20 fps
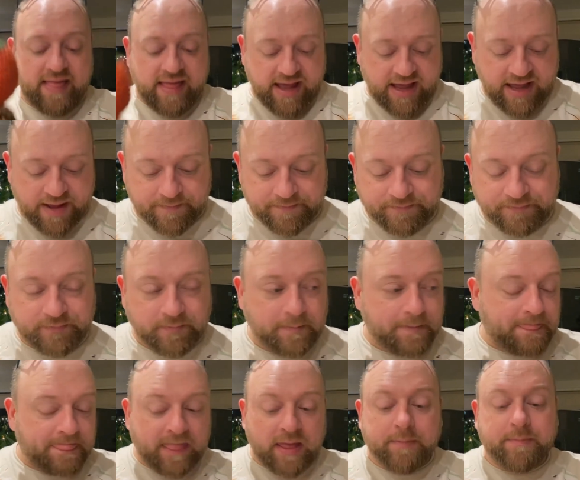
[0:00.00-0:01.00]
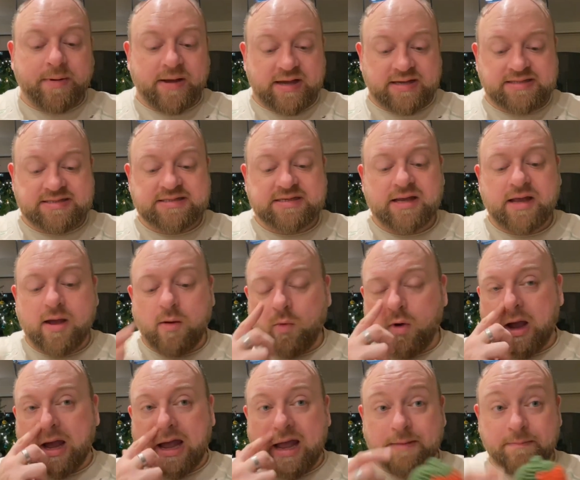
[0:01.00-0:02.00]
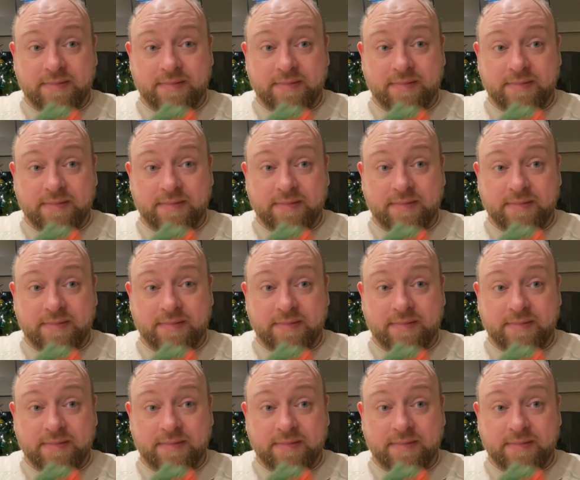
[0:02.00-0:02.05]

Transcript: Um, but I